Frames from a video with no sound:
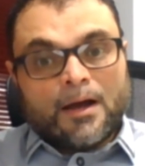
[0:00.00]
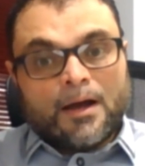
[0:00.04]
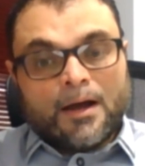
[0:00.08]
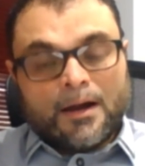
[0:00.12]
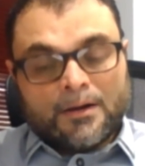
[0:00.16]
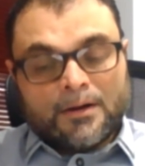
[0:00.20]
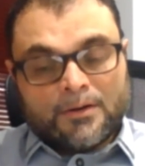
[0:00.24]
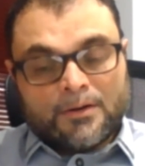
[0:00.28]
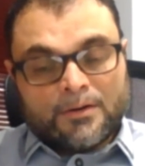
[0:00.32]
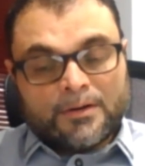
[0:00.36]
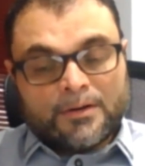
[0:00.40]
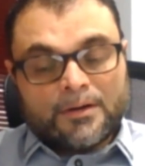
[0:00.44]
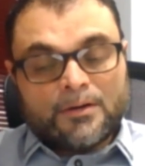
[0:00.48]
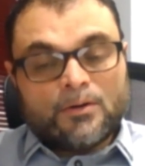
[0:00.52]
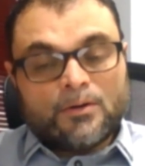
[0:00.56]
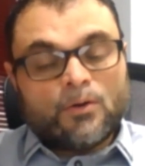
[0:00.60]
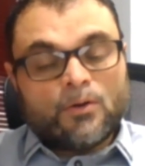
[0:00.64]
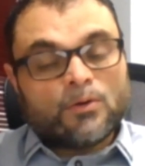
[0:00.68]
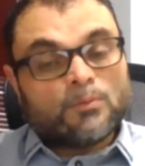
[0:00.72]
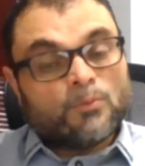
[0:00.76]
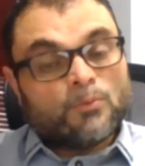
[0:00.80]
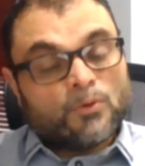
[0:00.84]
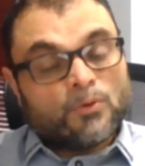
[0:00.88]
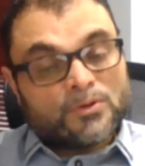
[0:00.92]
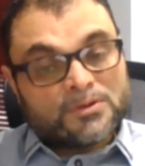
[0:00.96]
100 or
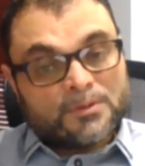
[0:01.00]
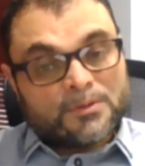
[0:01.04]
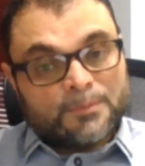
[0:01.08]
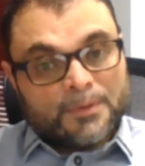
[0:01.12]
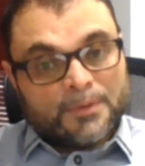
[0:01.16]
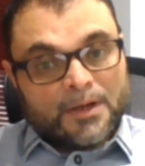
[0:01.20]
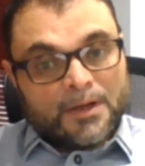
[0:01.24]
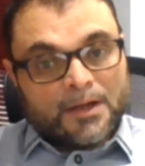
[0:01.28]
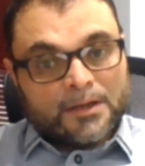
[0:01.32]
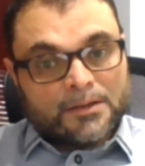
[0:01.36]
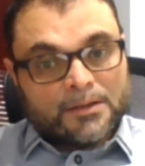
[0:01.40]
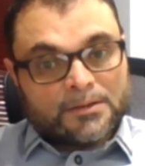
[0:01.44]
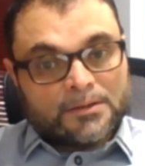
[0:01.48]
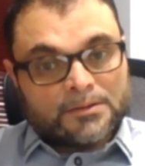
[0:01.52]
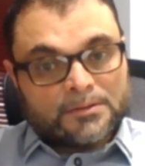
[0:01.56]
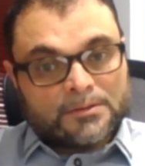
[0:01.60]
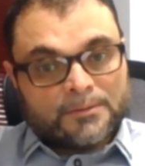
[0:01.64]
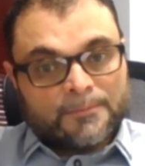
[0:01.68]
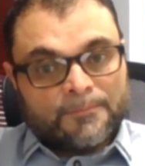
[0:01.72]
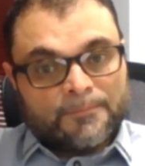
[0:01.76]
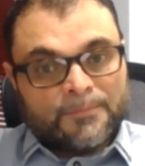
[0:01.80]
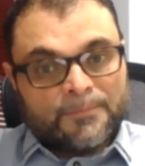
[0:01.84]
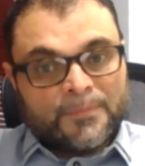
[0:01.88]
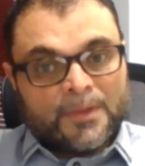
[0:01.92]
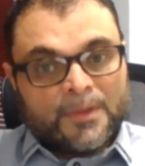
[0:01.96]
more suppliers.
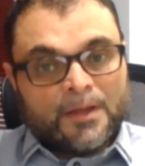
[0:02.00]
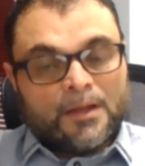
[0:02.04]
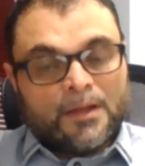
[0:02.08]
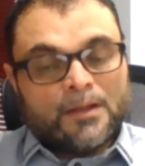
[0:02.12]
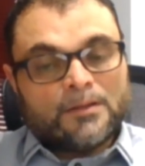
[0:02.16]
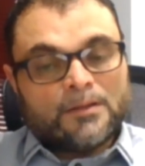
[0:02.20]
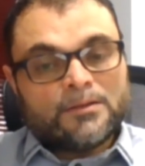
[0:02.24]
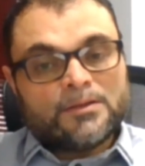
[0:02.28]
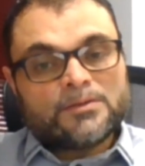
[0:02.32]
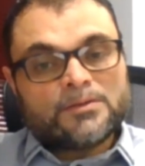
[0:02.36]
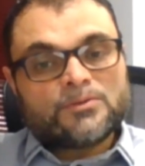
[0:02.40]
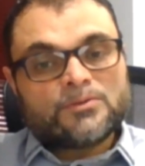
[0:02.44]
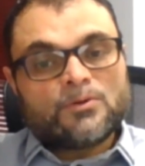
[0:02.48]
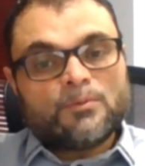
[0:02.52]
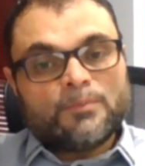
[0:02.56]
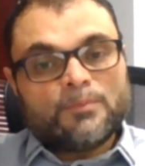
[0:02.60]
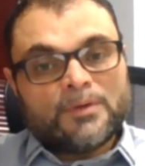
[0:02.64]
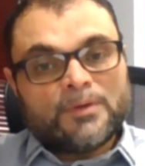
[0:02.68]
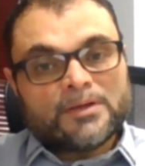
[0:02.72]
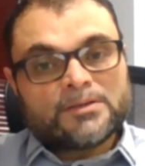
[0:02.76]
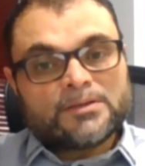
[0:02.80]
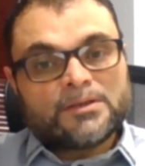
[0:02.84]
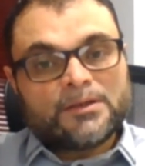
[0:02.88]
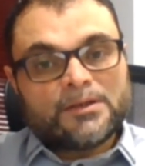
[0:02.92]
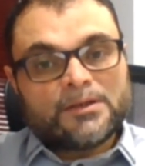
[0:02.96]
This
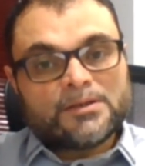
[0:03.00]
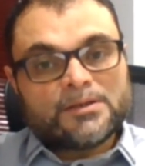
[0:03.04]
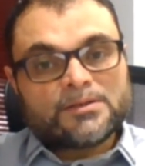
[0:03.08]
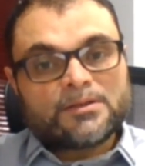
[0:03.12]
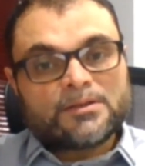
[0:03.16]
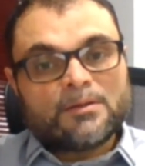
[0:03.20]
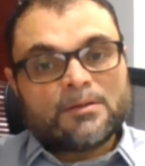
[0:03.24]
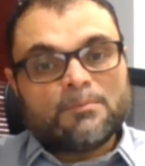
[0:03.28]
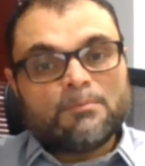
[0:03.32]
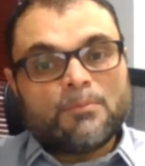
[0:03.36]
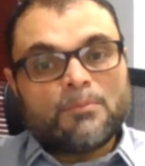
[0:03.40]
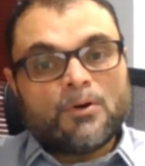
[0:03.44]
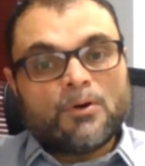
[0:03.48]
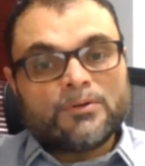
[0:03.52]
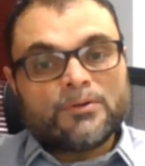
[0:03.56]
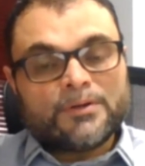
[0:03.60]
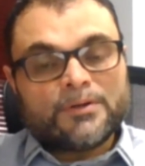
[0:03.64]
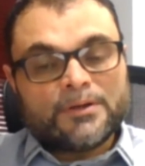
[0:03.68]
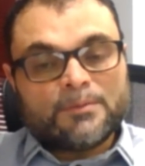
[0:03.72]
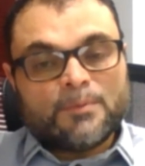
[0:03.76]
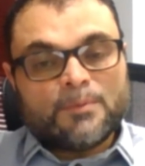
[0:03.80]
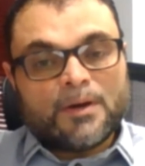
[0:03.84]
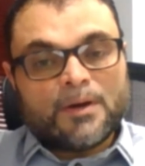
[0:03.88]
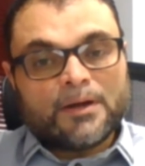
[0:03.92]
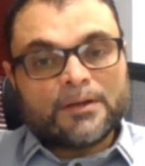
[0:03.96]
complexity is
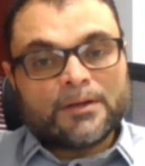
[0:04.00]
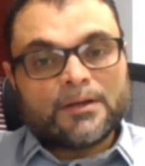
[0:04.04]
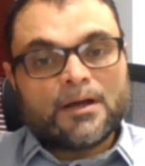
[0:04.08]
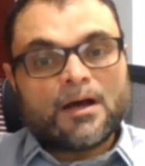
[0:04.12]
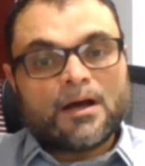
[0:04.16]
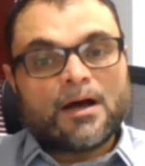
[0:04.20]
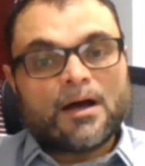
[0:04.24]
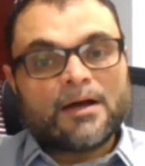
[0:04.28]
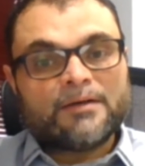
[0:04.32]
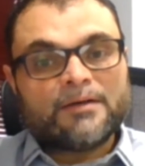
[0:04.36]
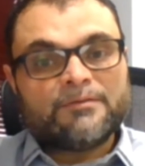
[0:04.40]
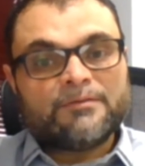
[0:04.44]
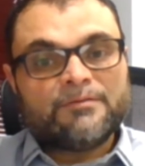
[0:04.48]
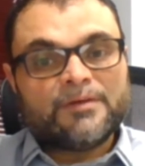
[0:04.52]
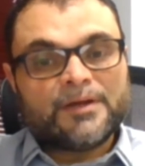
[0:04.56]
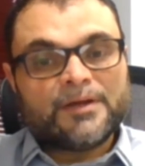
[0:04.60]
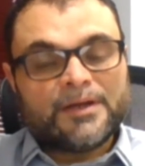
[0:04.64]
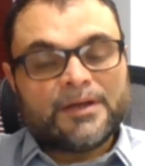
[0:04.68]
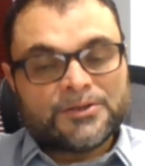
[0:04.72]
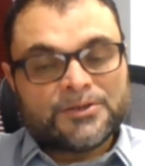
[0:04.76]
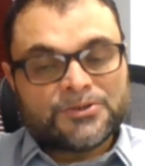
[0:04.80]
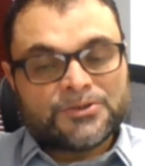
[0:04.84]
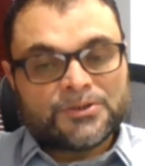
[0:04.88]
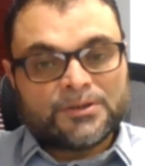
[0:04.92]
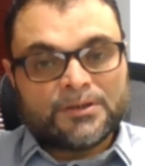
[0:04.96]
compounded by high
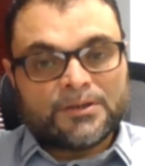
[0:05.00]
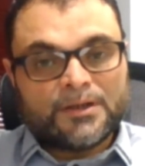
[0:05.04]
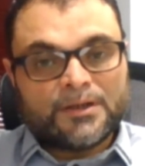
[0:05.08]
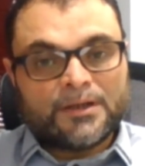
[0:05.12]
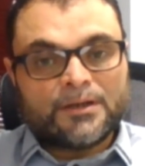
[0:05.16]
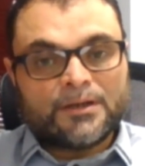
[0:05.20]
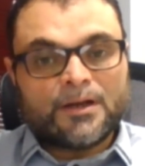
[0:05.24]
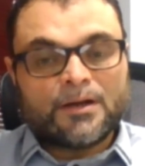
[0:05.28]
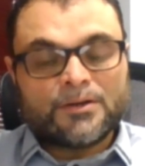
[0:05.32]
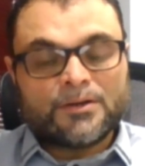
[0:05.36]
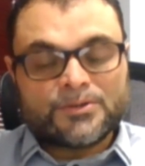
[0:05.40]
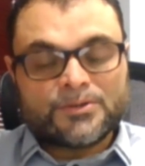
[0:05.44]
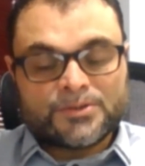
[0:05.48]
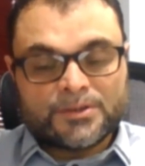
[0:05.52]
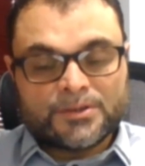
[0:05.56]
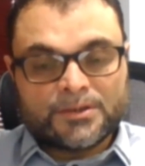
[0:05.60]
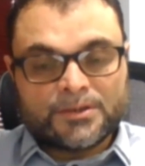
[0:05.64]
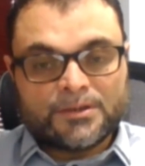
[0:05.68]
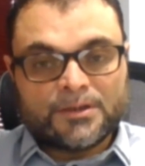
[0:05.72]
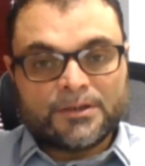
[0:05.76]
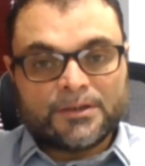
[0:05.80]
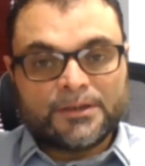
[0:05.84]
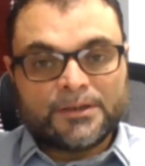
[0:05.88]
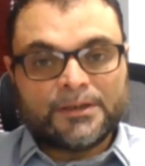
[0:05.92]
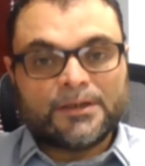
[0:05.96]
variation and
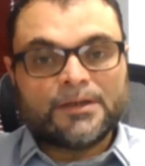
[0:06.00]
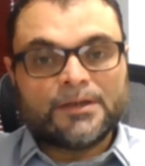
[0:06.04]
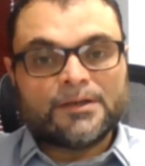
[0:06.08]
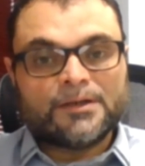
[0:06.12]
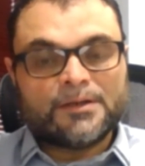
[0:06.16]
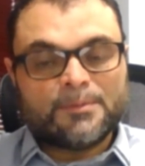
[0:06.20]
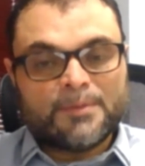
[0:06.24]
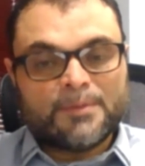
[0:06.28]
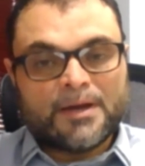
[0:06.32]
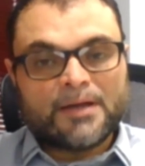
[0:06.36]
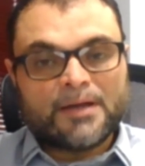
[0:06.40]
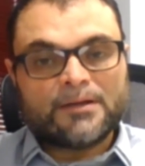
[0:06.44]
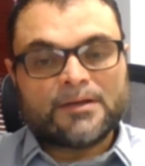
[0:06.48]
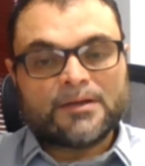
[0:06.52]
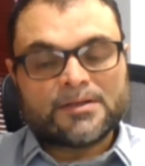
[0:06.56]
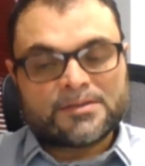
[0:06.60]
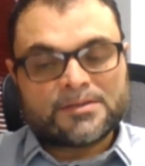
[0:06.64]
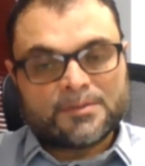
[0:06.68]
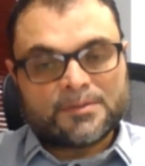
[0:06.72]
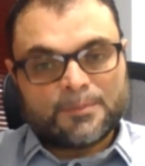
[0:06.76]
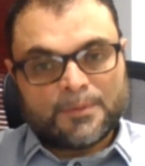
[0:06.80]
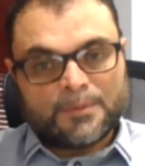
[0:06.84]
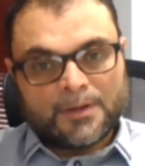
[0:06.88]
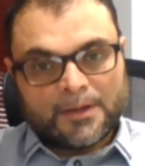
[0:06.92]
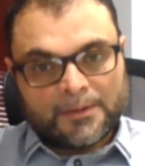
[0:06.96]
uncertainty in demand and
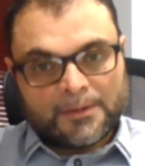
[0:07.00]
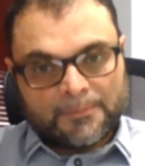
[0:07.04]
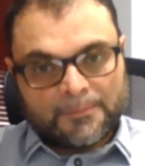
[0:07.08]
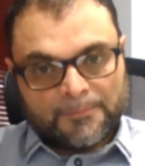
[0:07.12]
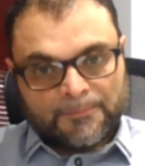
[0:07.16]
supply.